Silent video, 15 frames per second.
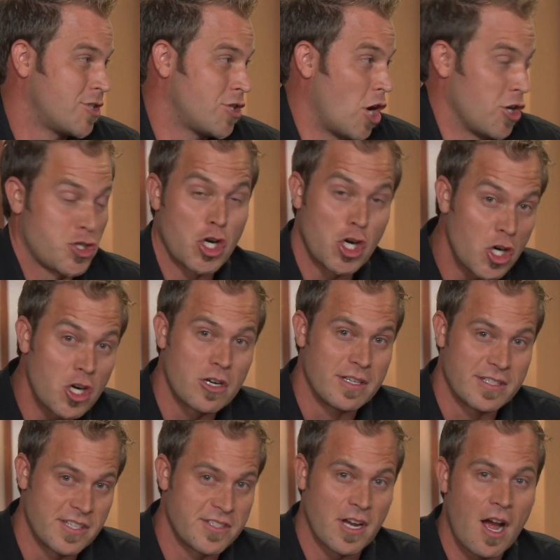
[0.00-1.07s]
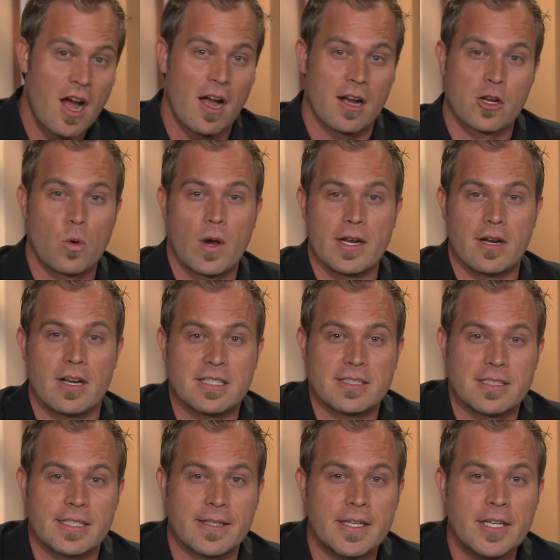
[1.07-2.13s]
a turn to talk, quite
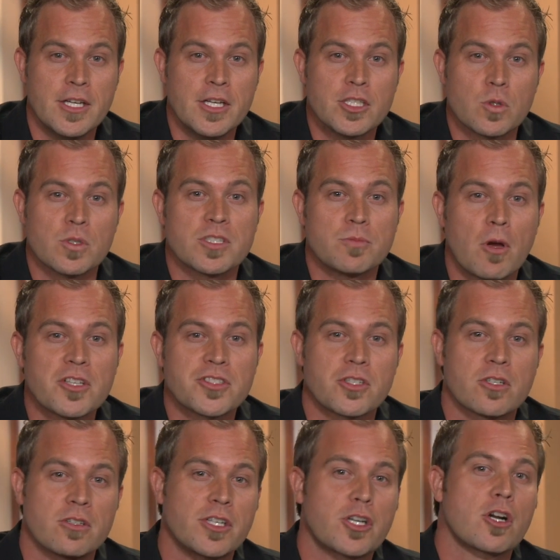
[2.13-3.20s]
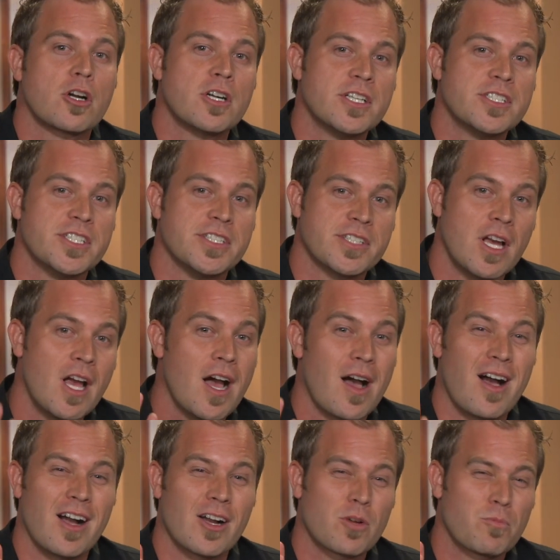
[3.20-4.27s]
honestly. So a small circle encourages
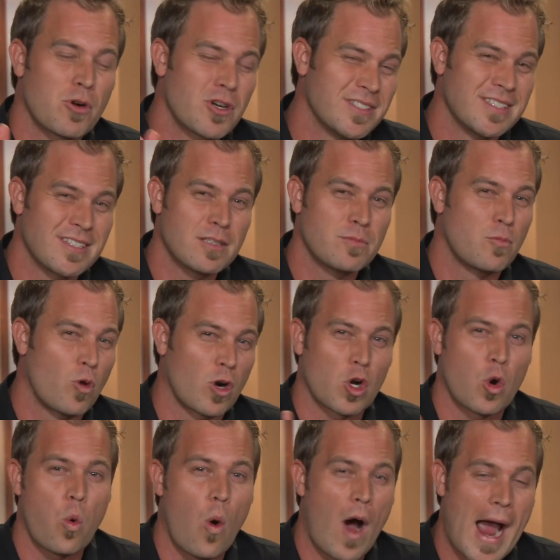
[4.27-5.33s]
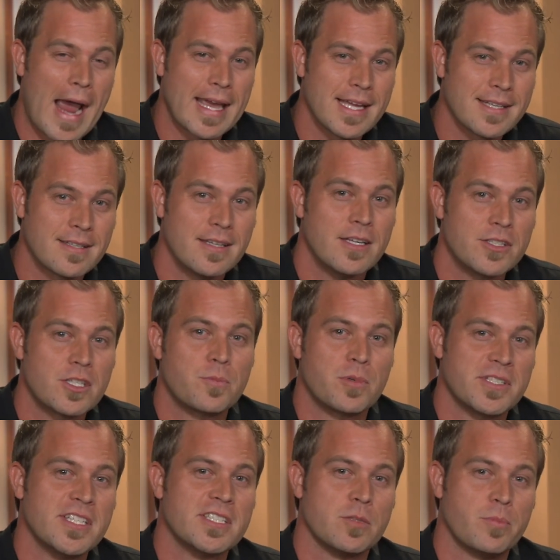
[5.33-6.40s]
a person that's a little bit more quiet to
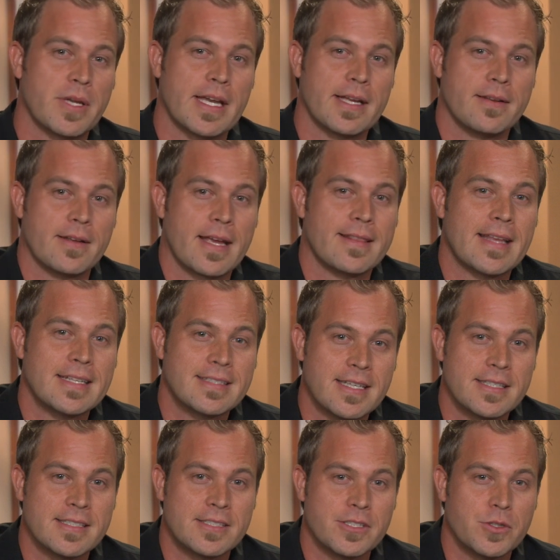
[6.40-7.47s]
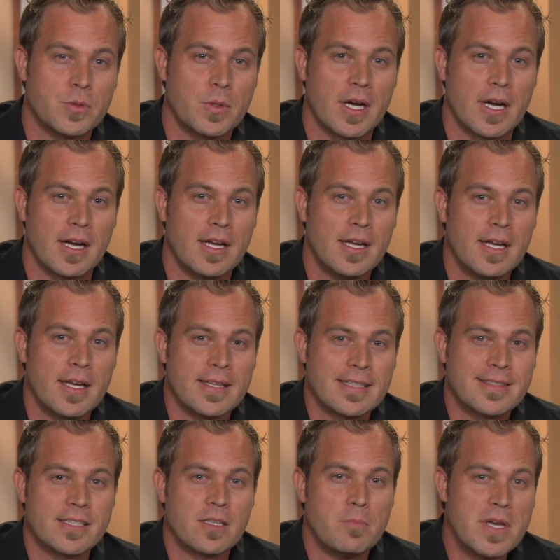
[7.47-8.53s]
participate, and they tend to
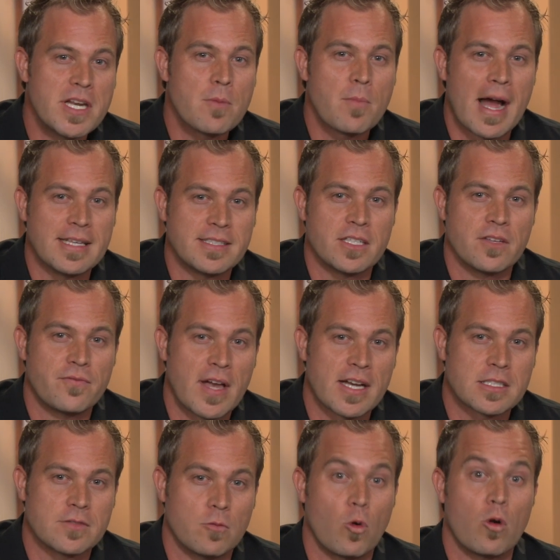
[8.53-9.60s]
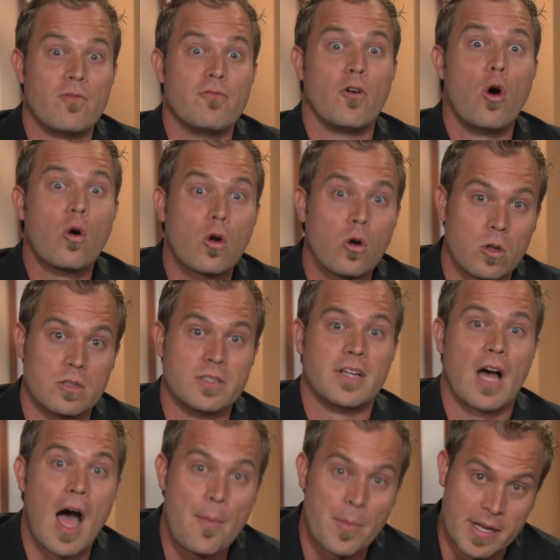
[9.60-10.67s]
minimize the effects of a more vocal or
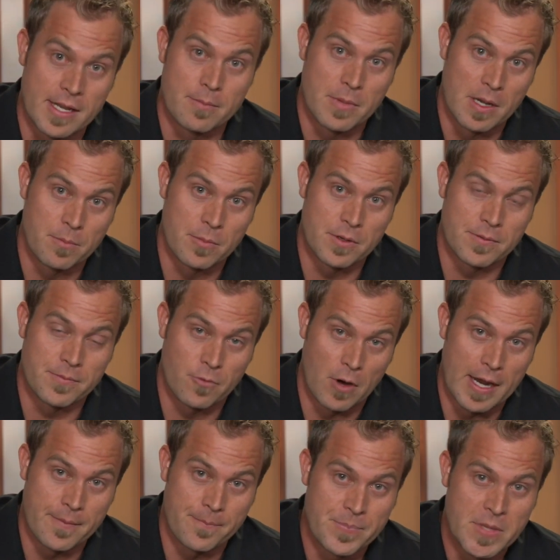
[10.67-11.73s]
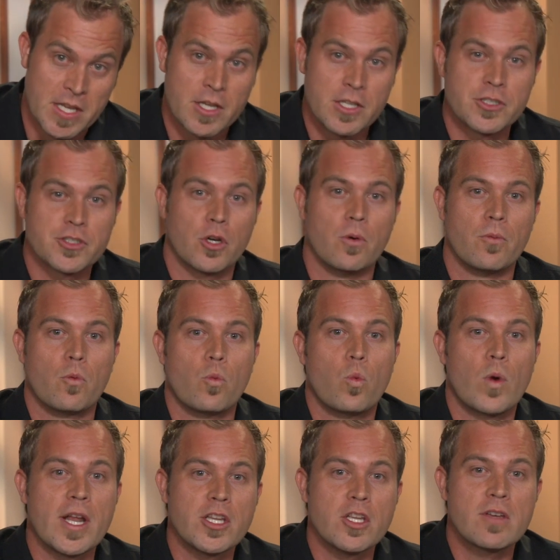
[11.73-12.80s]
dominant member, right? So
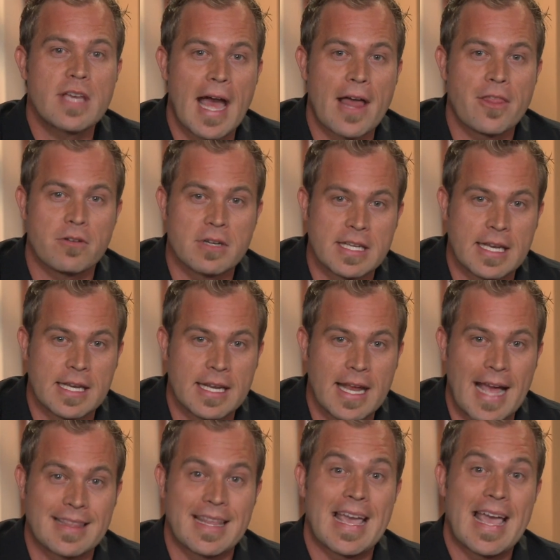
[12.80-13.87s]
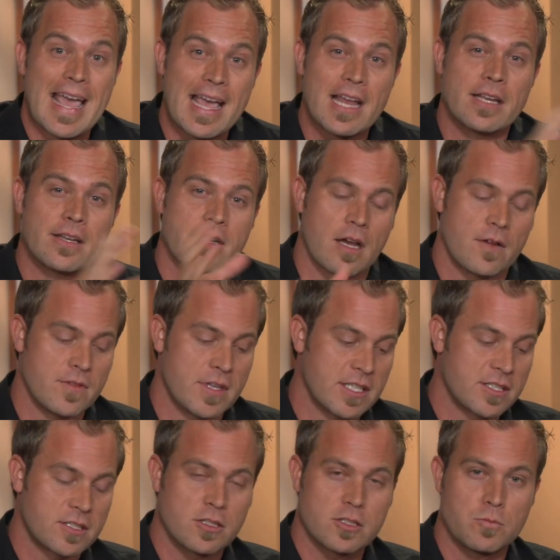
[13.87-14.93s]
when you gather again at the end of these
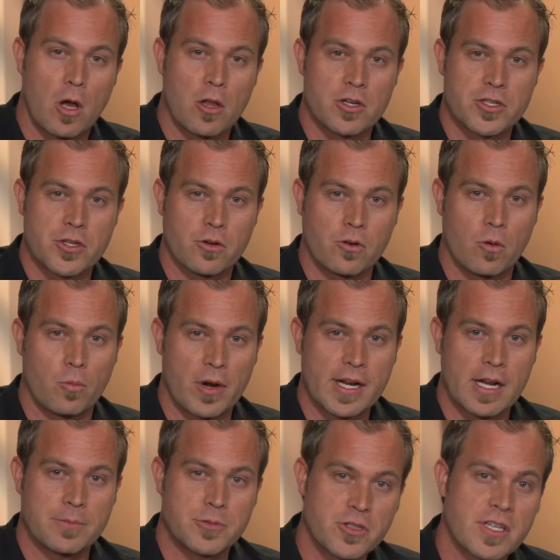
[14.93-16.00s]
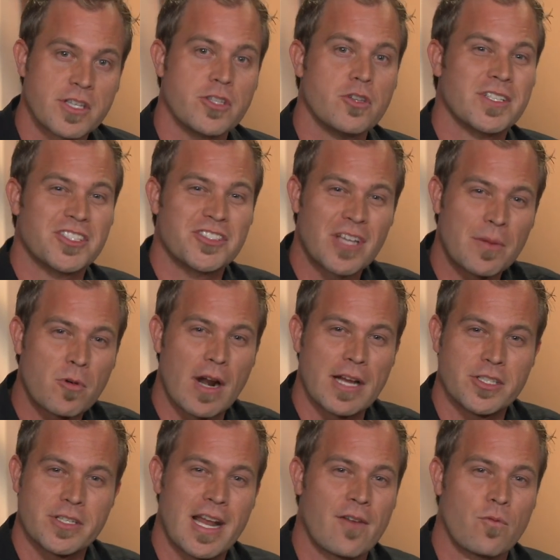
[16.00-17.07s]
smaller circle breakups, you can
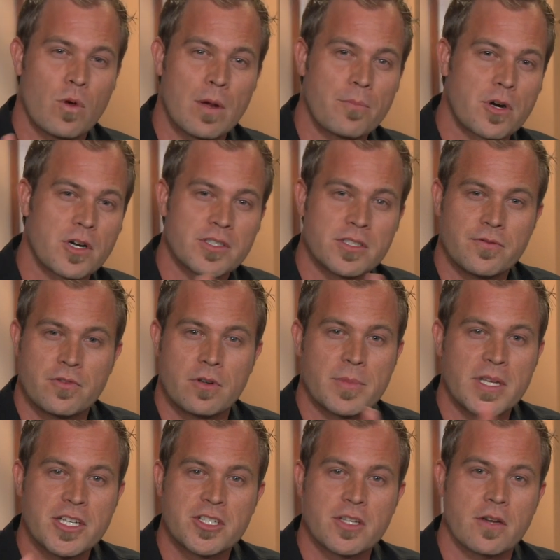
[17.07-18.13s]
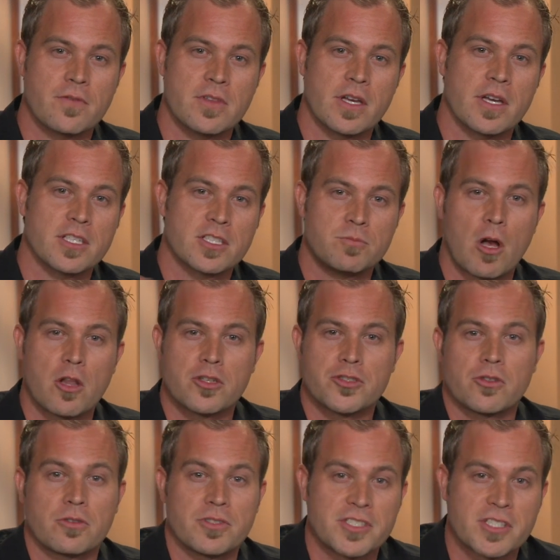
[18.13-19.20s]
summarize. You can have one person from each of the smaller
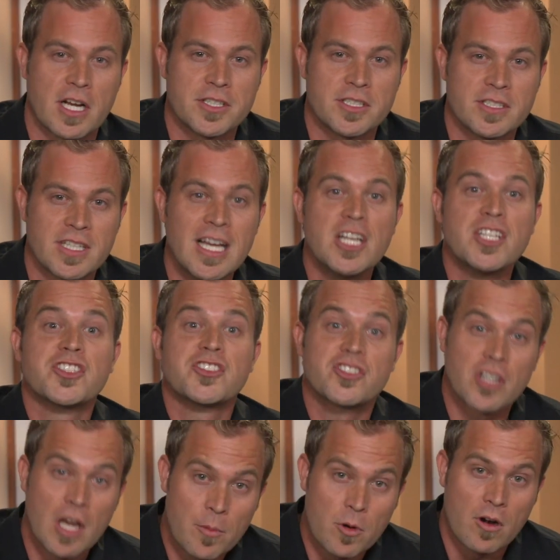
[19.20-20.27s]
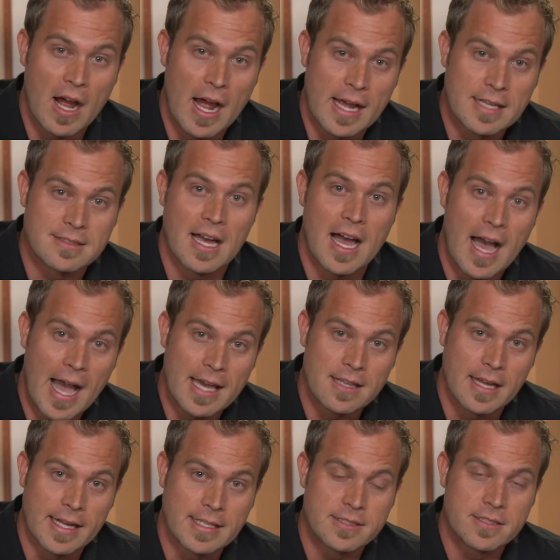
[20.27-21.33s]
circle discussions summarize the
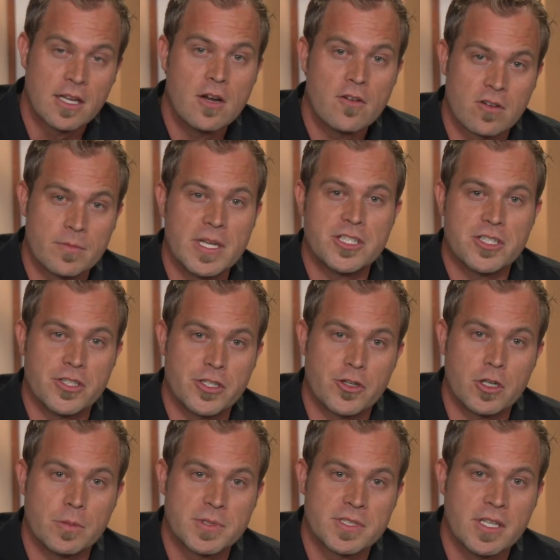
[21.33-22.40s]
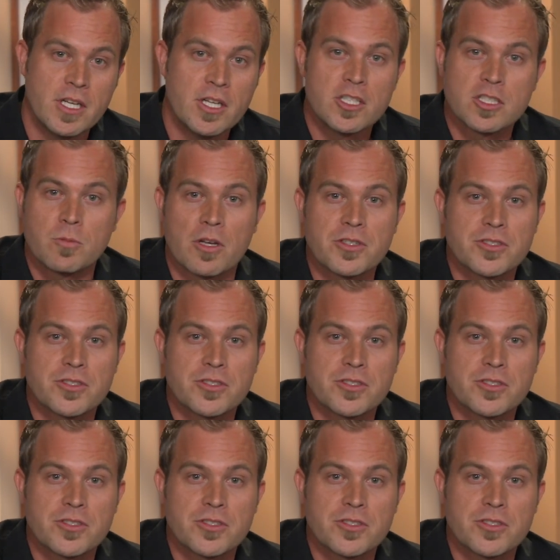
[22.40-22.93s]
highlights from each of the groups. Small